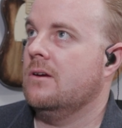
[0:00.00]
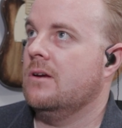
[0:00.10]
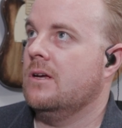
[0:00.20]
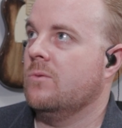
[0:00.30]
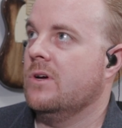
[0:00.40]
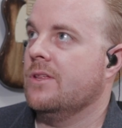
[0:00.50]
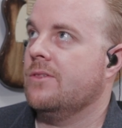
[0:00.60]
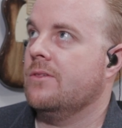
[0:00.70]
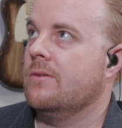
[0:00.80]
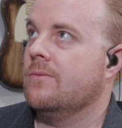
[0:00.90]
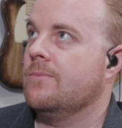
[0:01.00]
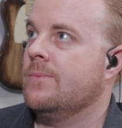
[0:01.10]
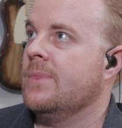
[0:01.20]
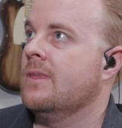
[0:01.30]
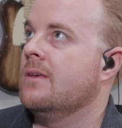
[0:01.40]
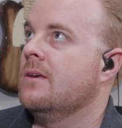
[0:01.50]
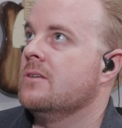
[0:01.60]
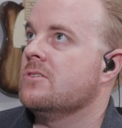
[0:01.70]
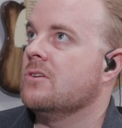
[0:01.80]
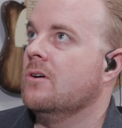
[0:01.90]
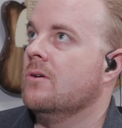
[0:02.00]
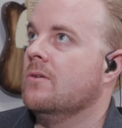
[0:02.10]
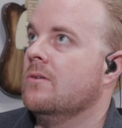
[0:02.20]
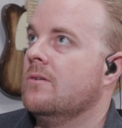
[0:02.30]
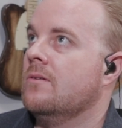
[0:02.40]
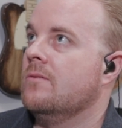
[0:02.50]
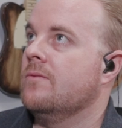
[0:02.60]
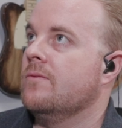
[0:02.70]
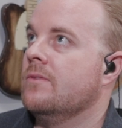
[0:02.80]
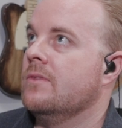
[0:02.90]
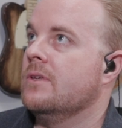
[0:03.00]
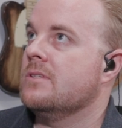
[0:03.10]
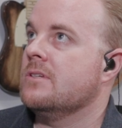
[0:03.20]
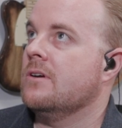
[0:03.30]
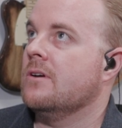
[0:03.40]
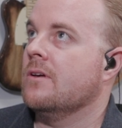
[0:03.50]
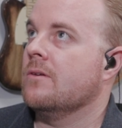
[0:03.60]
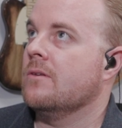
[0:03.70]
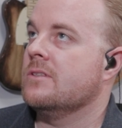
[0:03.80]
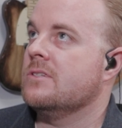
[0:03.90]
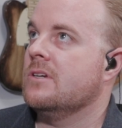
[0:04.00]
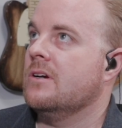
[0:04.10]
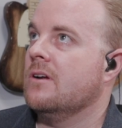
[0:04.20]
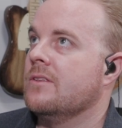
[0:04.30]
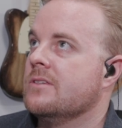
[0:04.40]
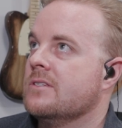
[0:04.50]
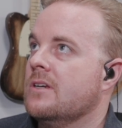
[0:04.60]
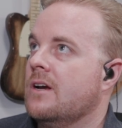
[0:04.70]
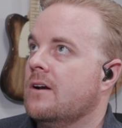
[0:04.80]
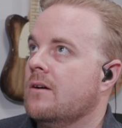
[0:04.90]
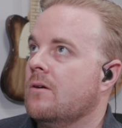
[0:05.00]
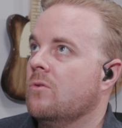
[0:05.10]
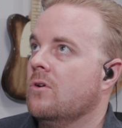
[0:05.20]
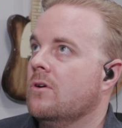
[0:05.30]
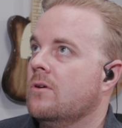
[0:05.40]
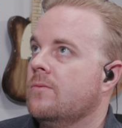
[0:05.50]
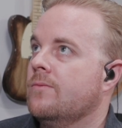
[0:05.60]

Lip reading: and with. So let's hear another. Let's hear it on the snare, a roll.